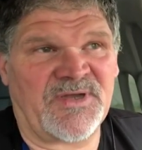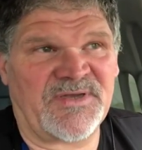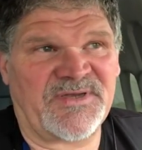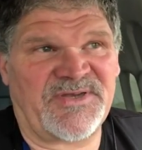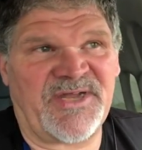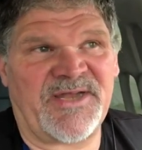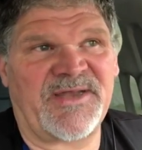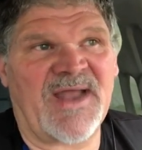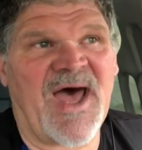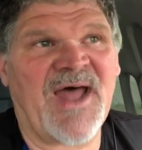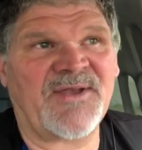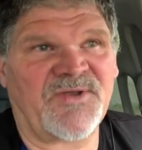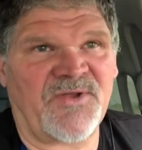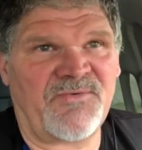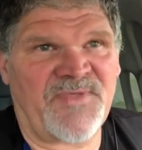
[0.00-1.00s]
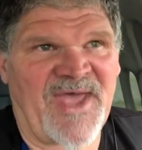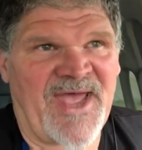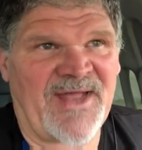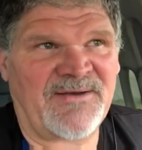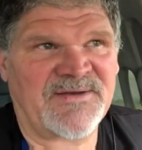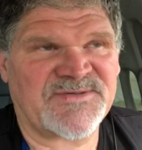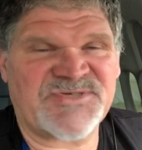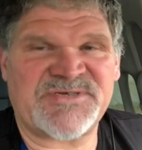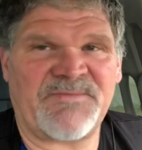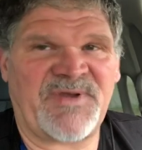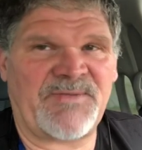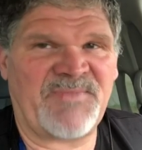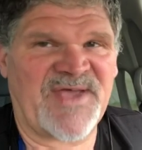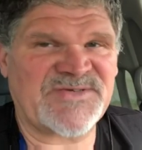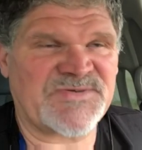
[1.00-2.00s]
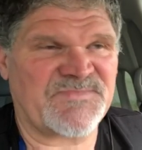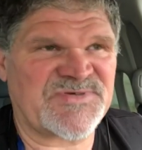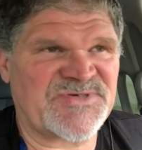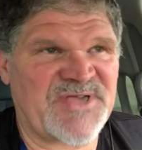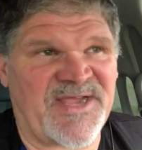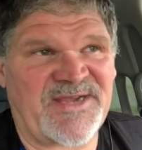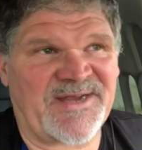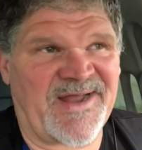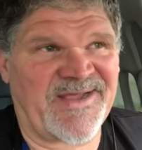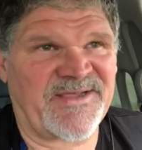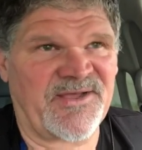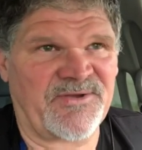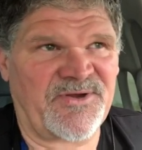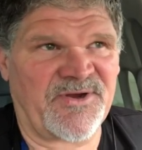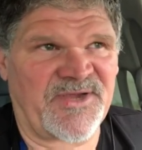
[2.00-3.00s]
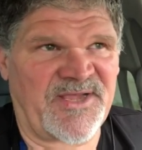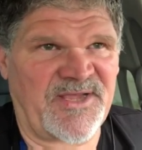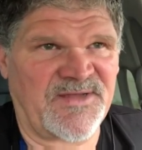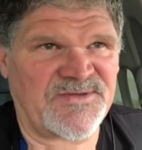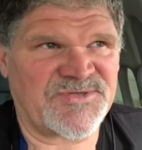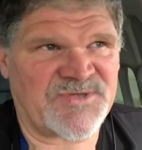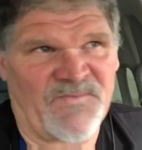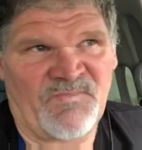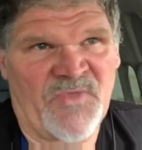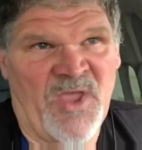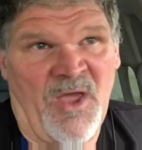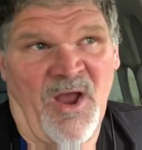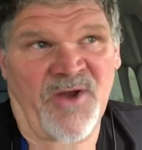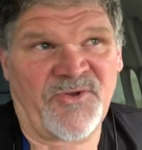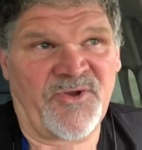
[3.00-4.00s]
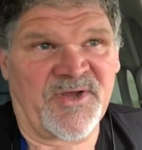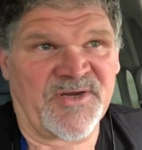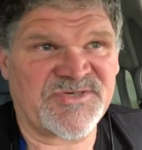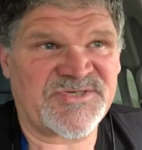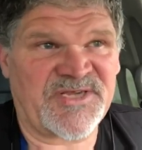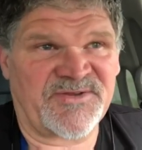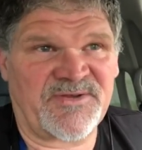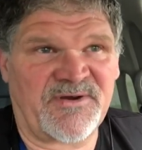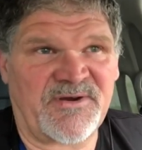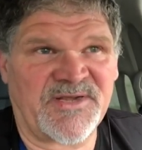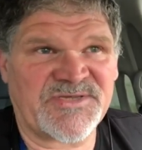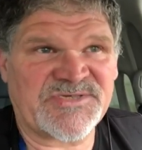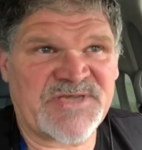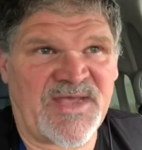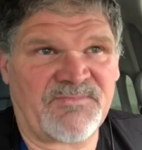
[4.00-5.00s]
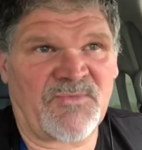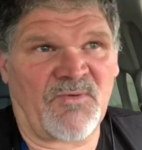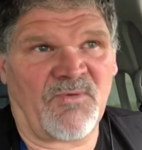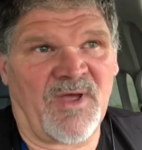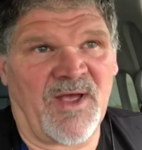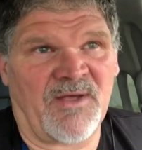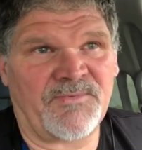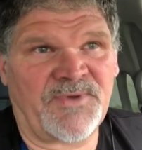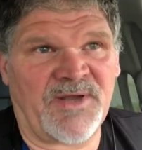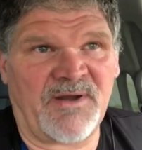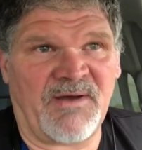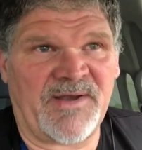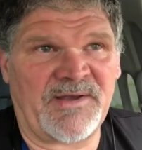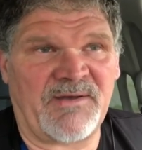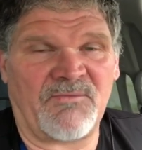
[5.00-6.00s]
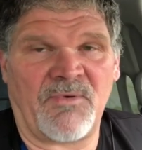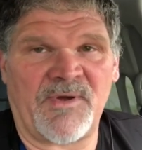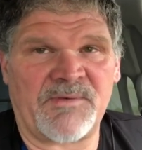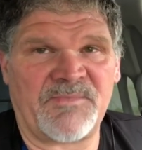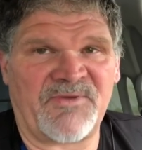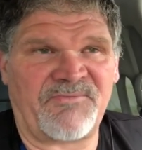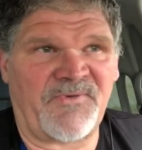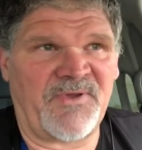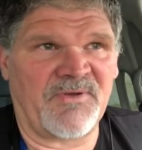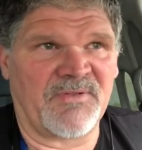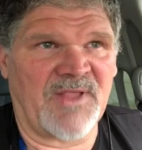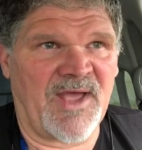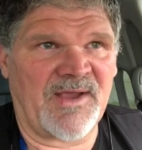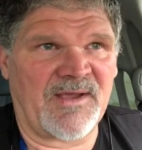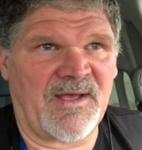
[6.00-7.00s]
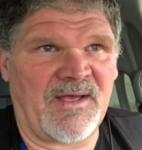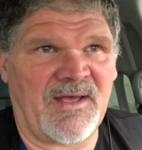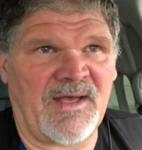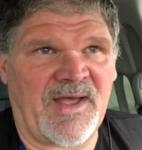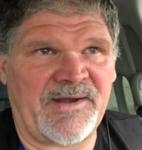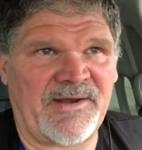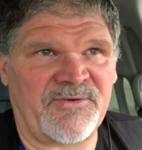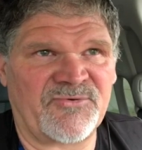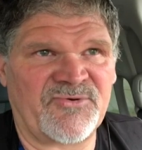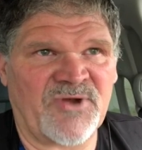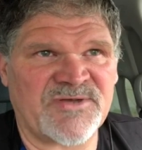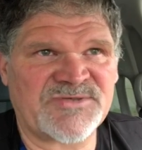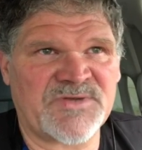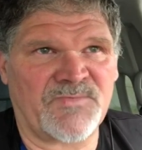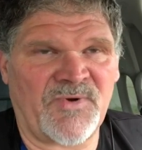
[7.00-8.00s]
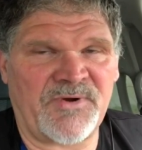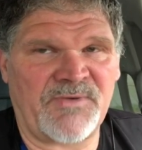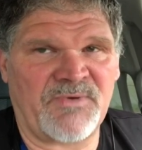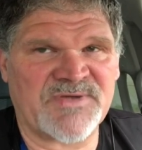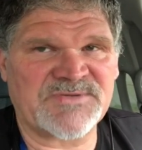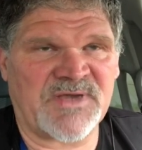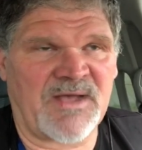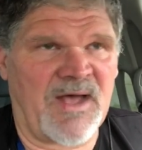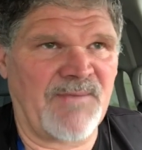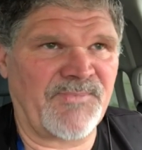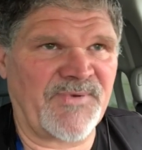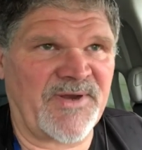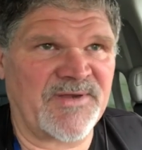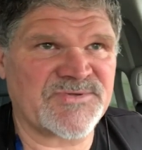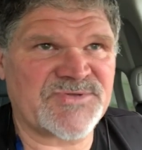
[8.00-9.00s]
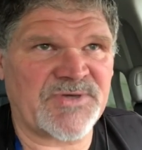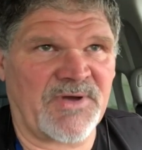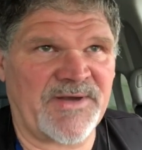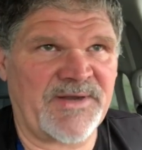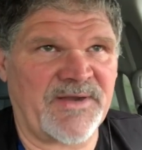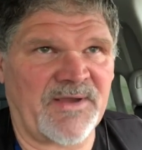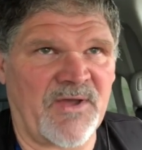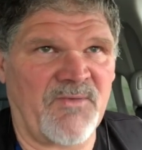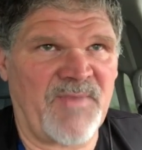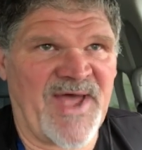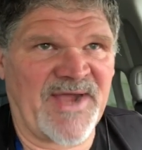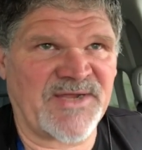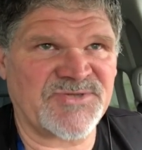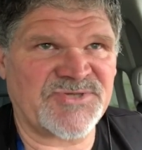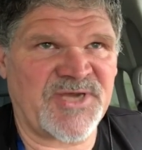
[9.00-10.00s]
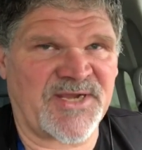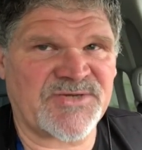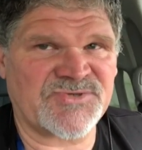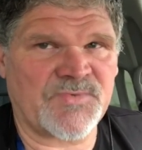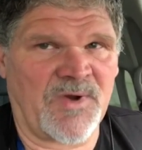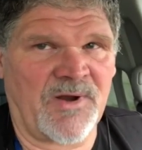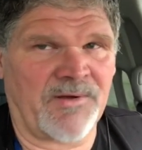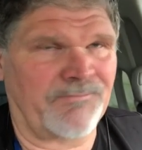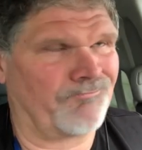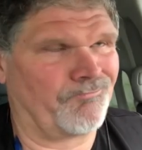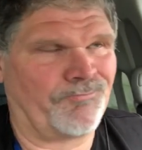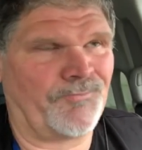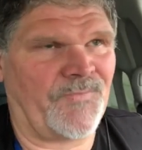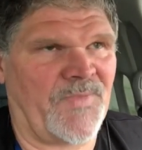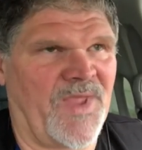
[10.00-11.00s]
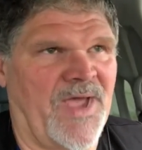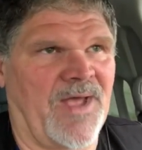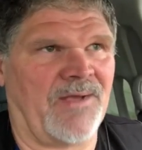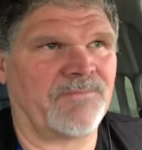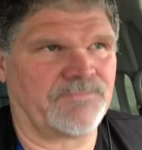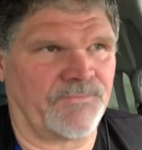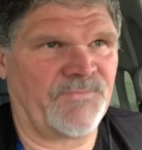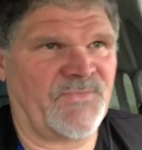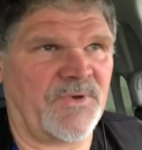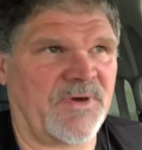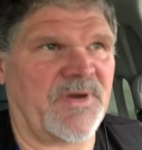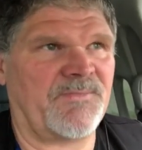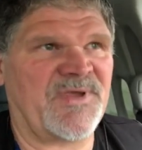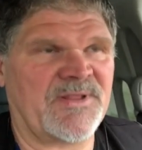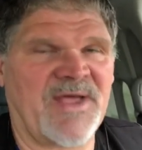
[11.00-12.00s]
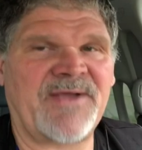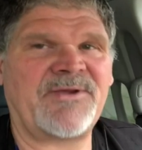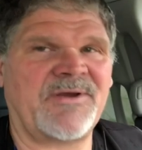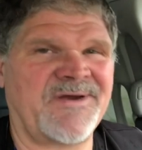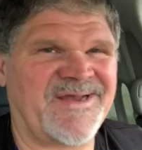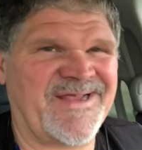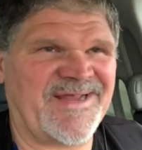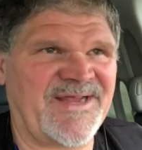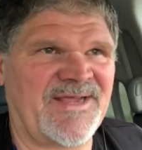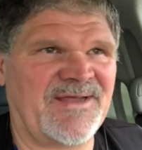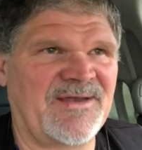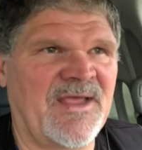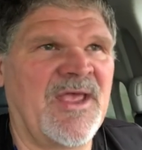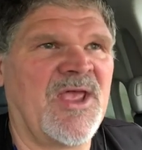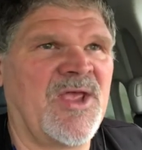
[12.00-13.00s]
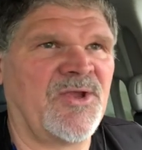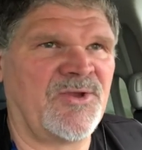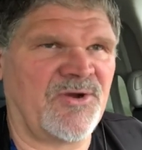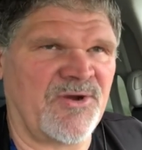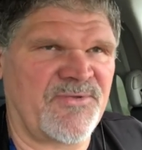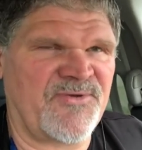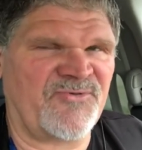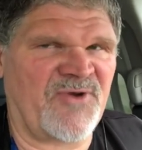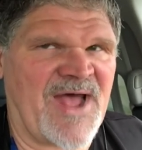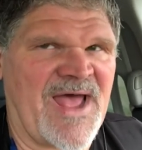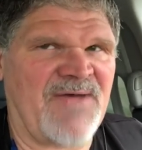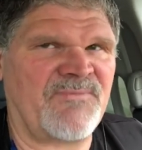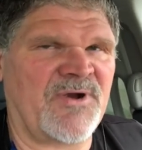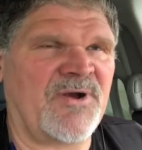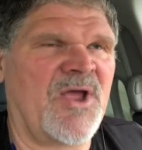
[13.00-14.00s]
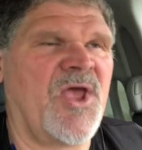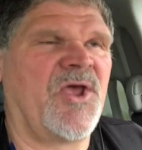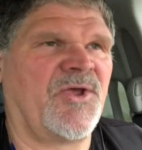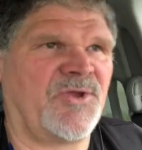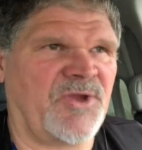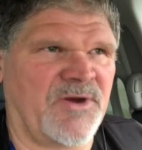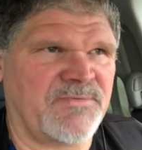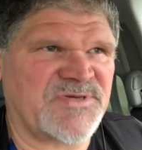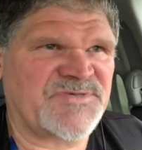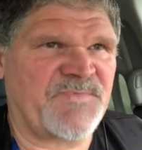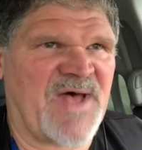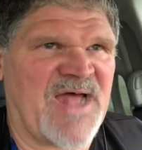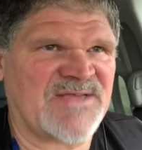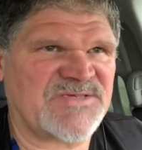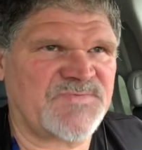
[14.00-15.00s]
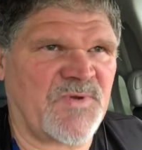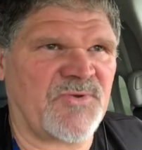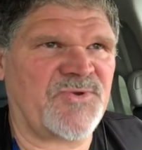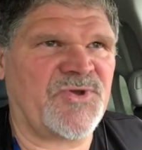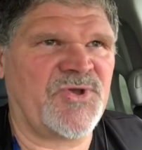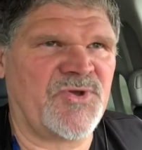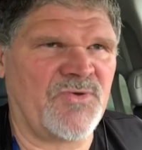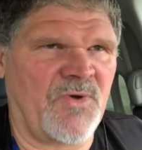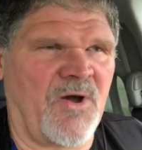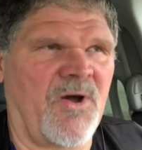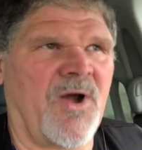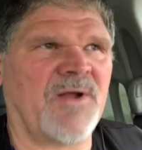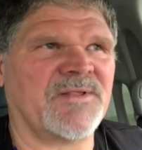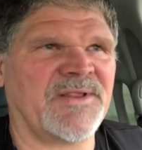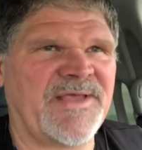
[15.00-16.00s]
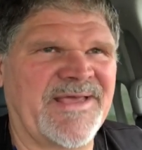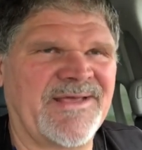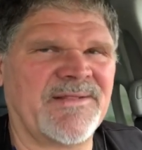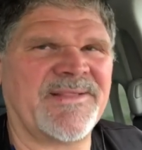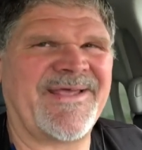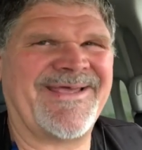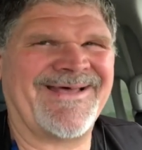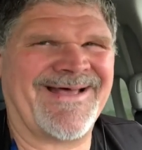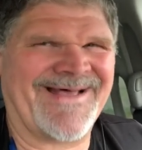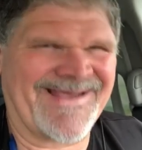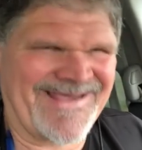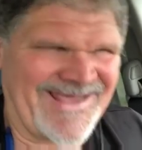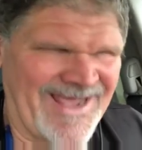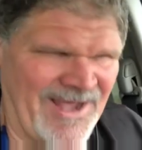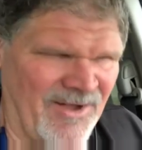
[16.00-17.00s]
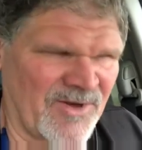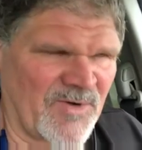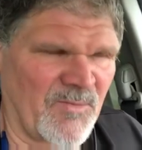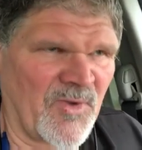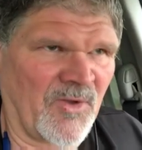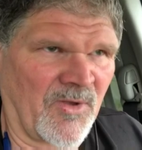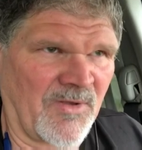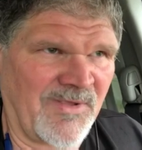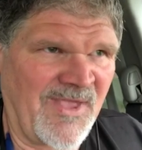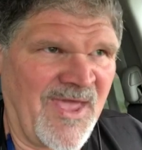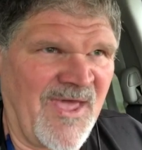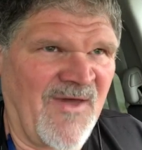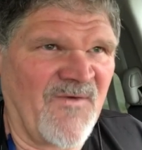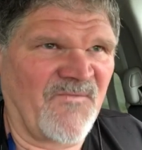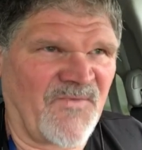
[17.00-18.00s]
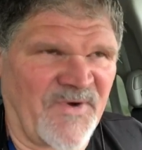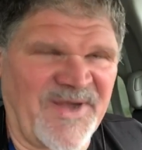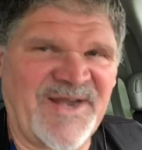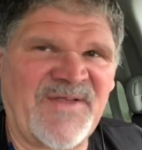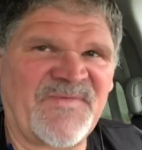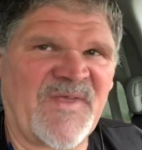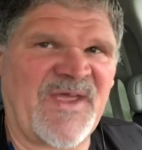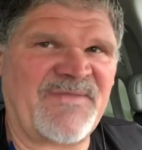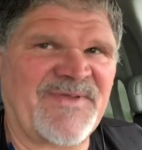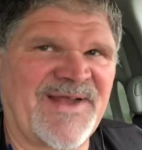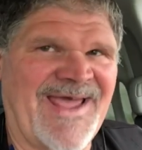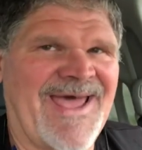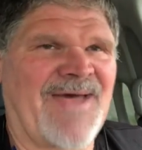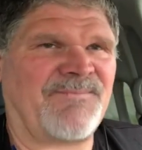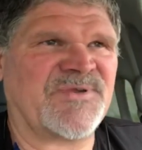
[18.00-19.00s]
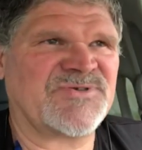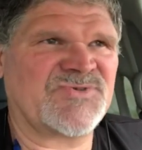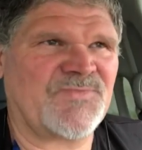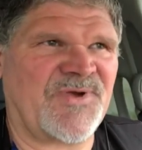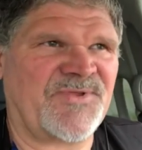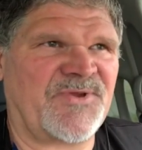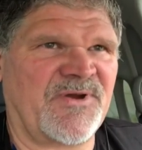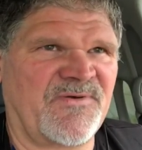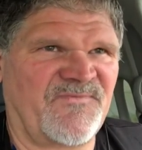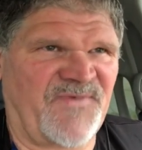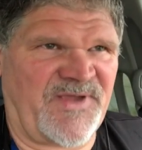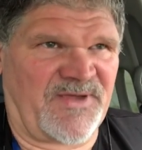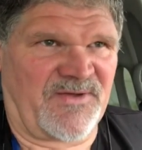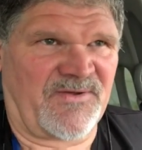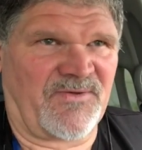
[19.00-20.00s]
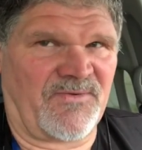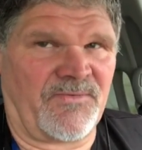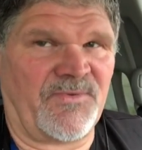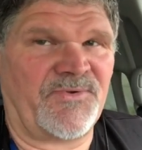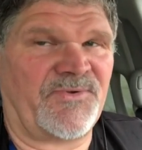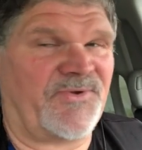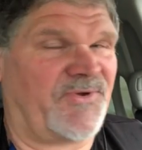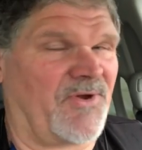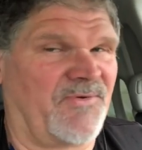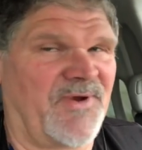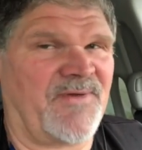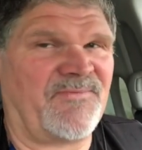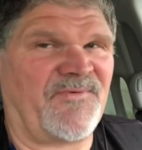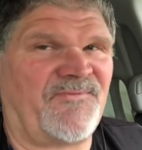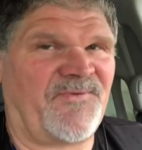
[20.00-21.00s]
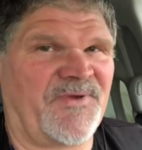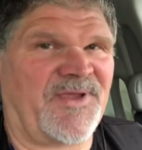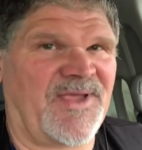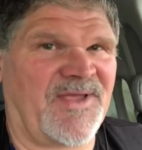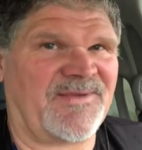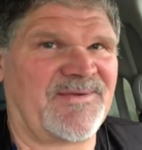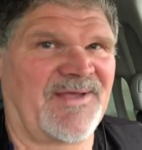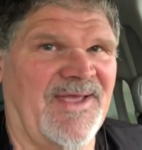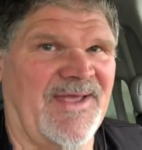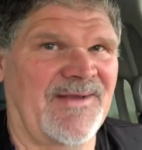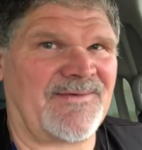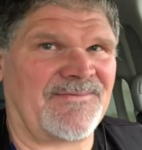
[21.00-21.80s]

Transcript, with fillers: did not do that, somebody makes a mistake and I kill your kids, are you going to sit there and accept, well, you know, I didn't want him to feel like uh, I didn't trust him or he wasn't confident, so I didn't go back and check his work? Nah. You're going to be like, you're an idiot. You're the driver. You're responsible. You are legally accountable for anything that happens with your vehicle. Don't ever forget that.